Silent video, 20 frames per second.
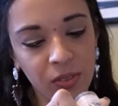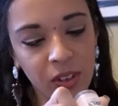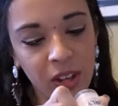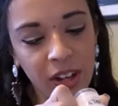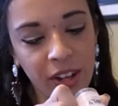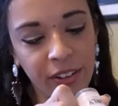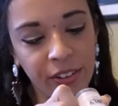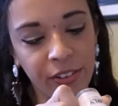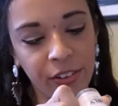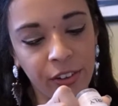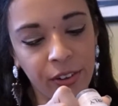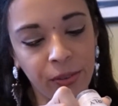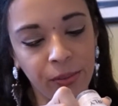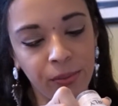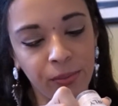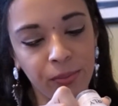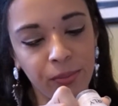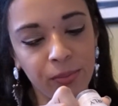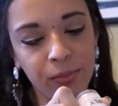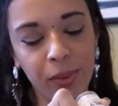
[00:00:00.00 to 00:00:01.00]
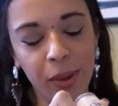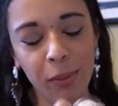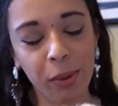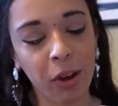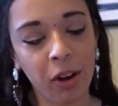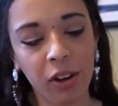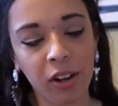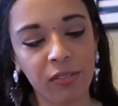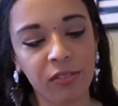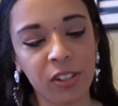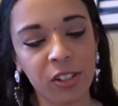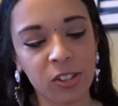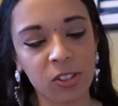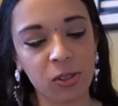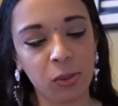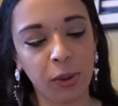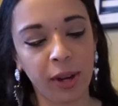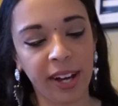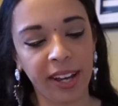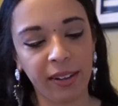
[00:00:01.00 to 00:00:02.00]
I don't know, maybe I'll give this
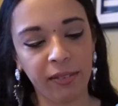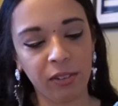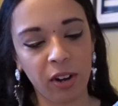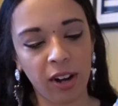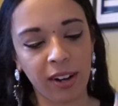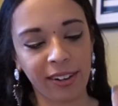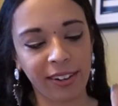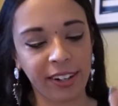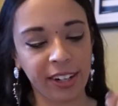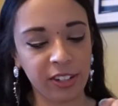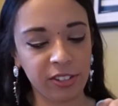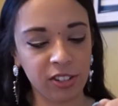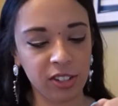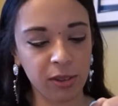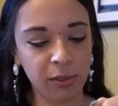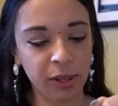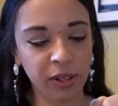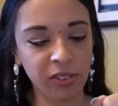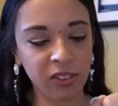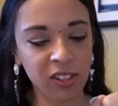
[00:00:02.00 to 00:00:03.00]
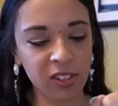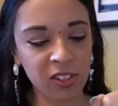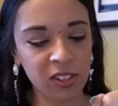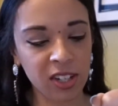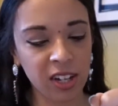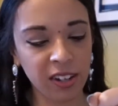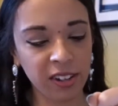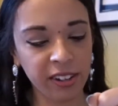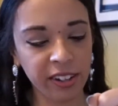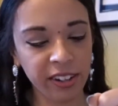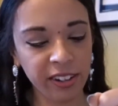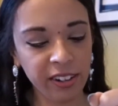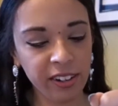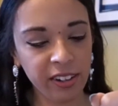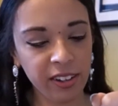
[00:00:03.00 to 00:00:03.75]
away. I'm not crazy about this color,